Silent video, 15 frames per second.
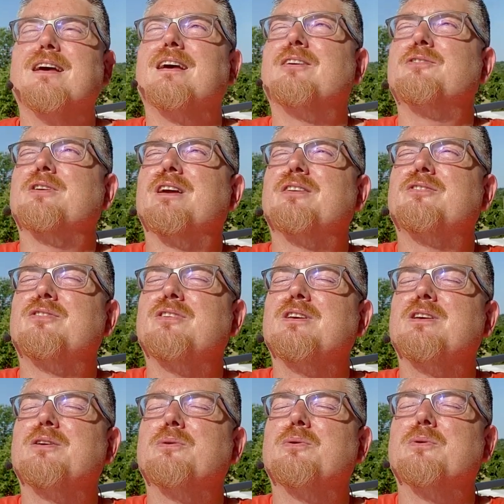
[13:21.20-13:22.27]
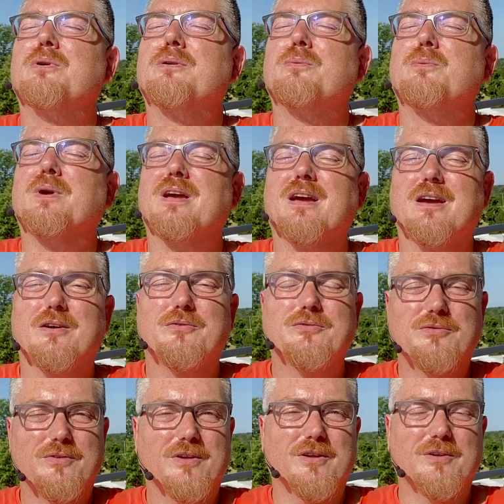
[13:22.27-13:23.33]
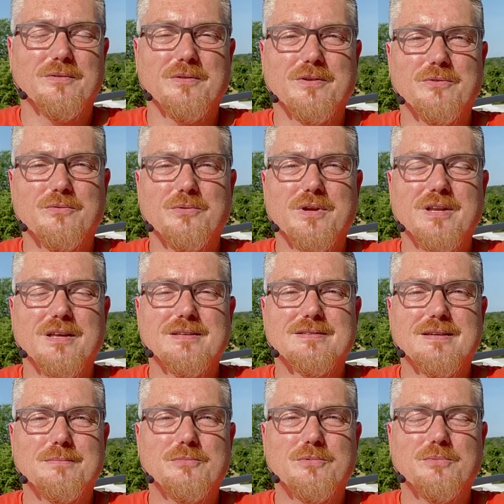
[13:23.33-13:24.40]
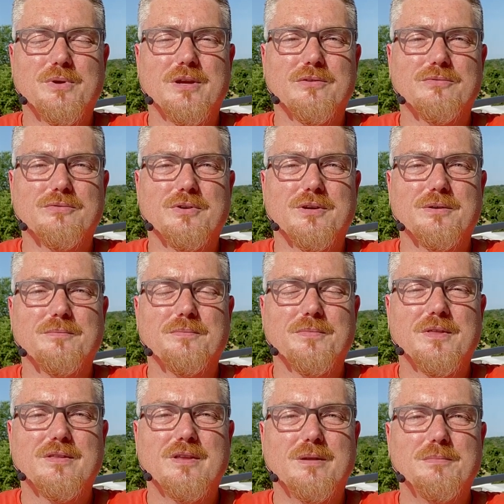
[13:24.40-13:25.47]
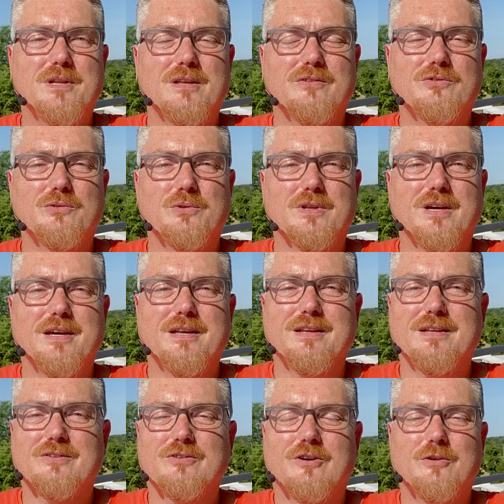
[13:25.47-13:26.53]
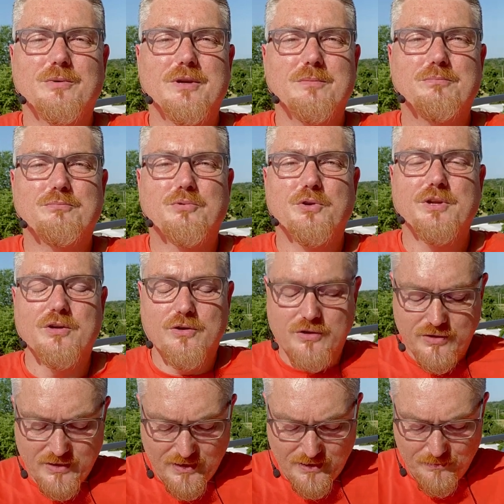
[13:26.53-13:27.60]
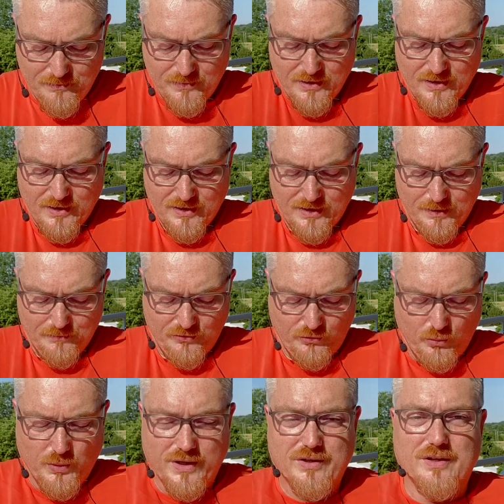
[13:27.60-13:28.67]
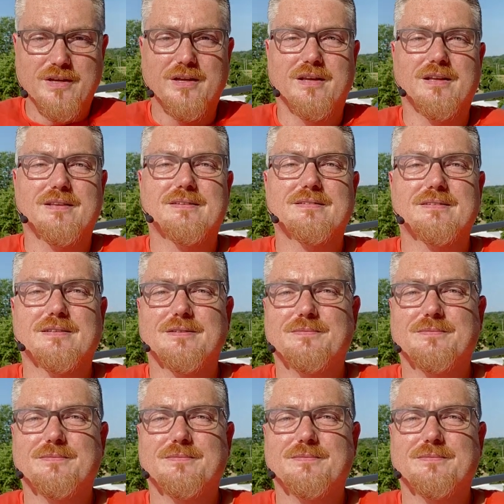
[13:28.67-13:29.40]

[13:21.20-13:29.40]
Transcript: As you can see, we have really summer. We have 10 minutes to 9. It's already pretty hot. I'm sweating. It's